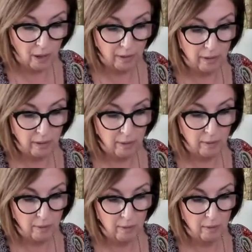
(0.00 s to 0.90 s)
with.
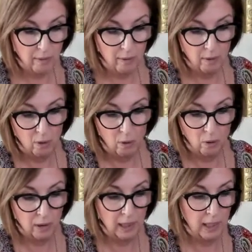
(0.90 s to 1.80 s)

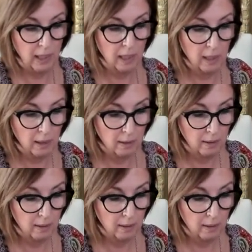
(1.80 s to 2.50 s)
Holy Hannah.